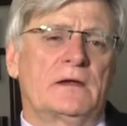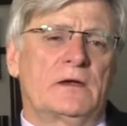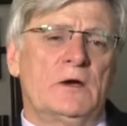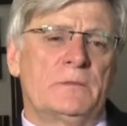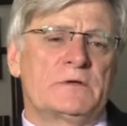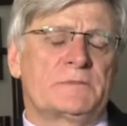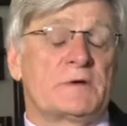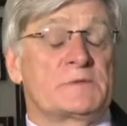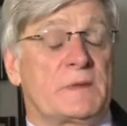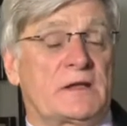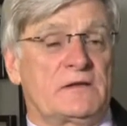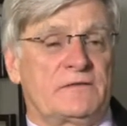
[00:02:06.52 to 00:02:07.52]
Kilba's
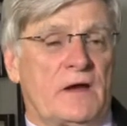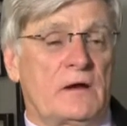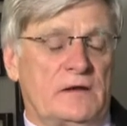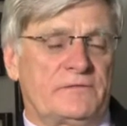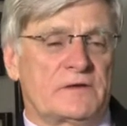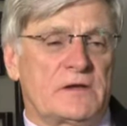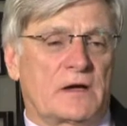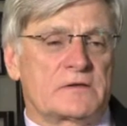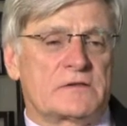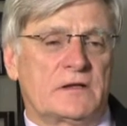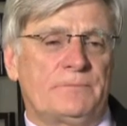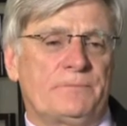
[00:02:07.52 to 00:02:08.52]
prospective only for
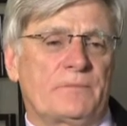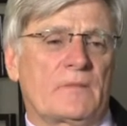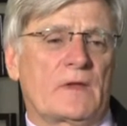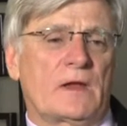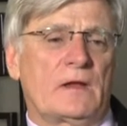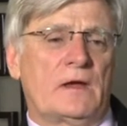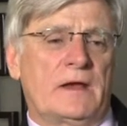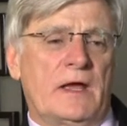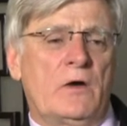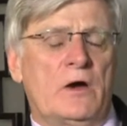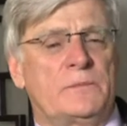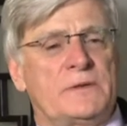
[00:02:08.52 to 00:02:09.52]
tungsten, and
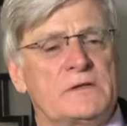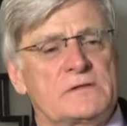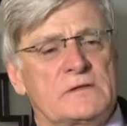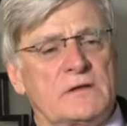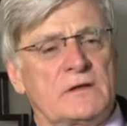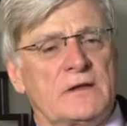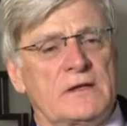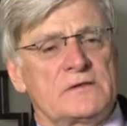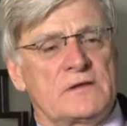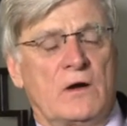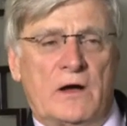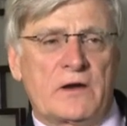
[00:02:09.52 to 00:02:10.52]
our hope is that
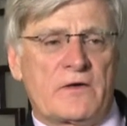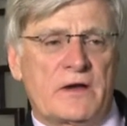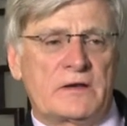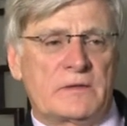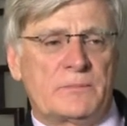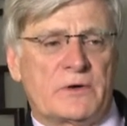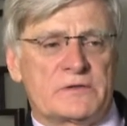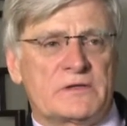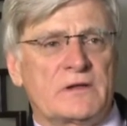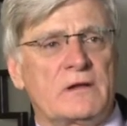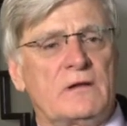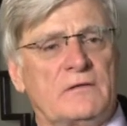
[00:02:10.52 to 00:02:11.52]
there's a high-grade
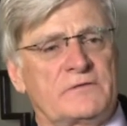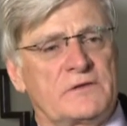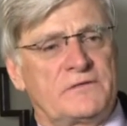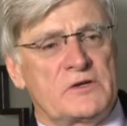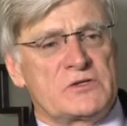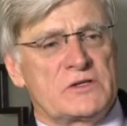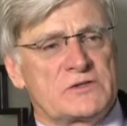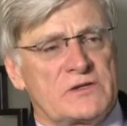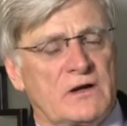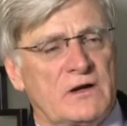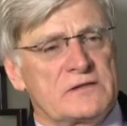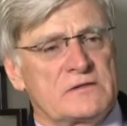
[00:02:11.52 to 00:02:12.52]
deposit of sufficient
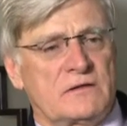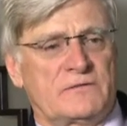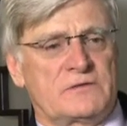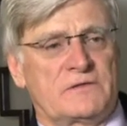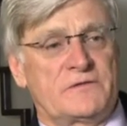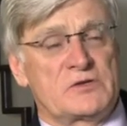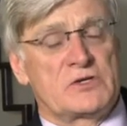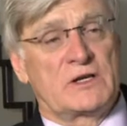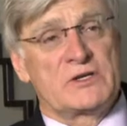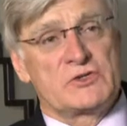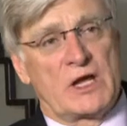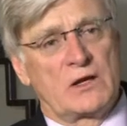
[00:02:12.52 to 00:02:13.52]
size, of
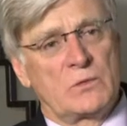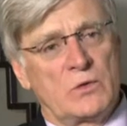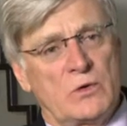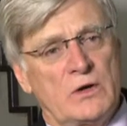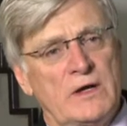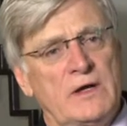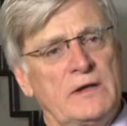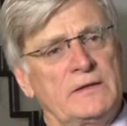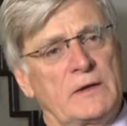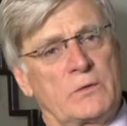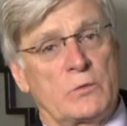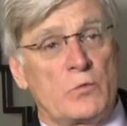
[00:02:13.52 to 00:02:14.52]
sufficiently shallow ore,
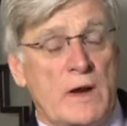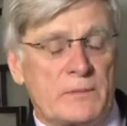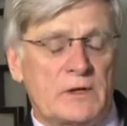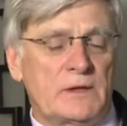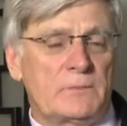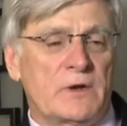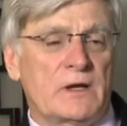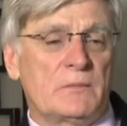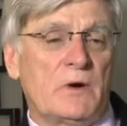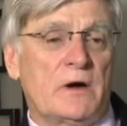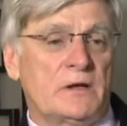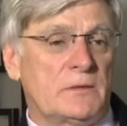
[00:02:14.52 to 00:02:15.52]
that can rapidly bring a
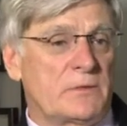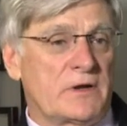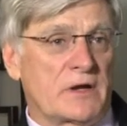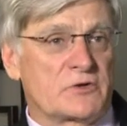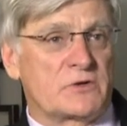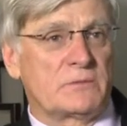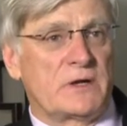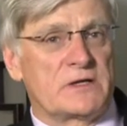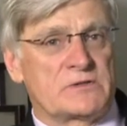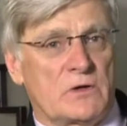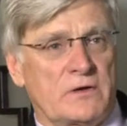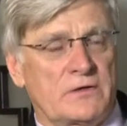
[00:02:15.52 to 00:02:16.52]
mine into production
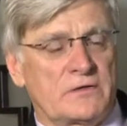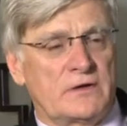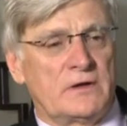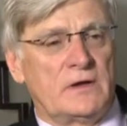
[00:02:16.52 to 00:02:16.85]
based on it.